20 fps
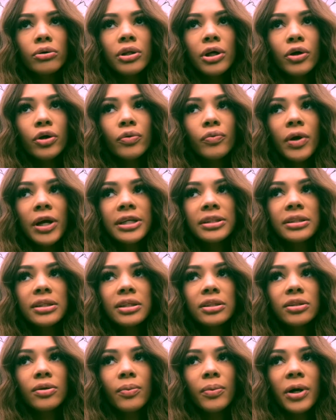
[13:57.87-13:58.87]
they're
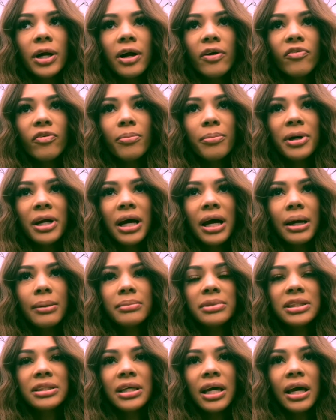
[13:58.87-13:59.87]
racist or whatever, but I'm
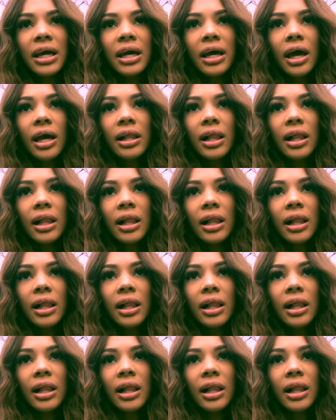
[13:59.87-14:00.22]
saying,